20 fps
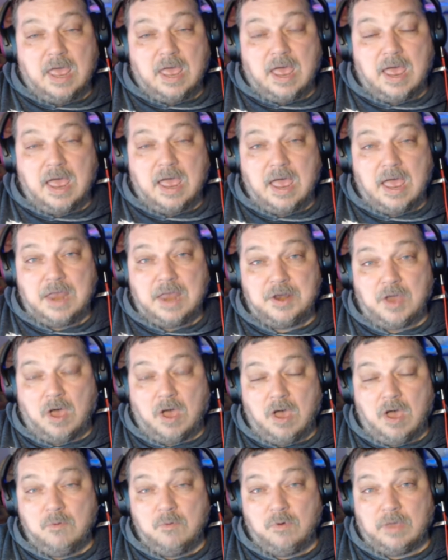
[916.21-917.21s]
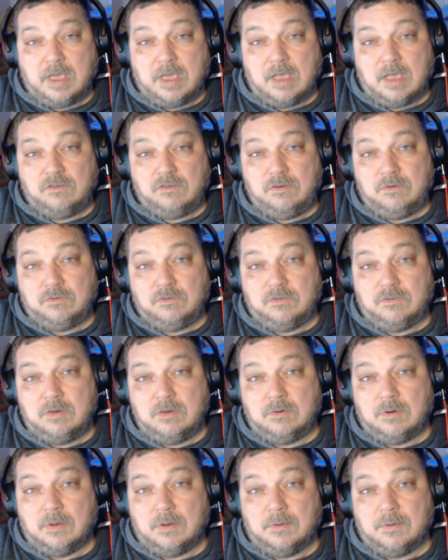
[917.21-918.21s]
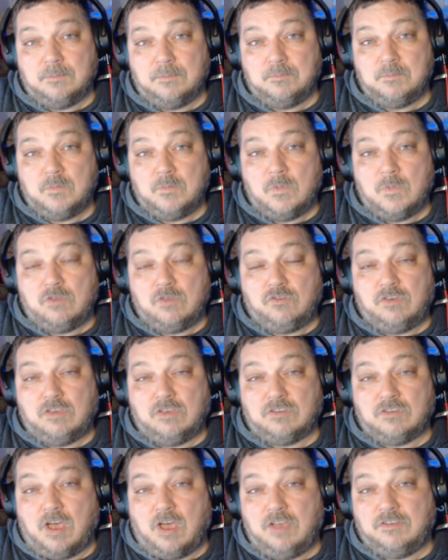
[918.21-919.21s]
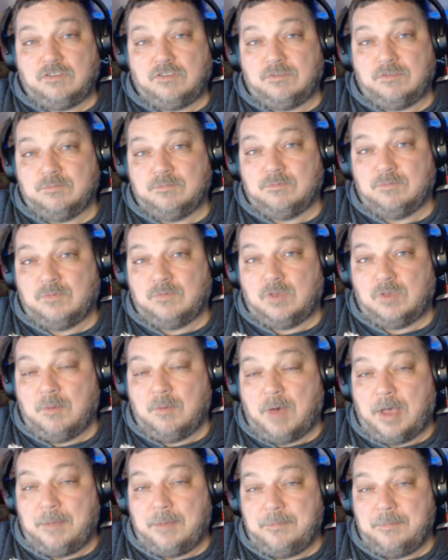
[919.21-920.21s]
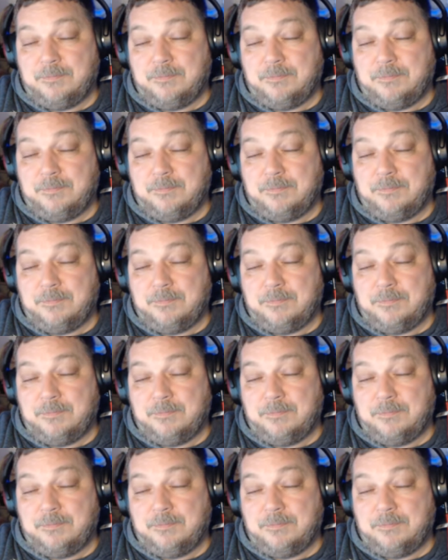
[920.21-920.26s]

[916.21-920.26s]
and I will catch you soon. Cheers, guys. Goodbye.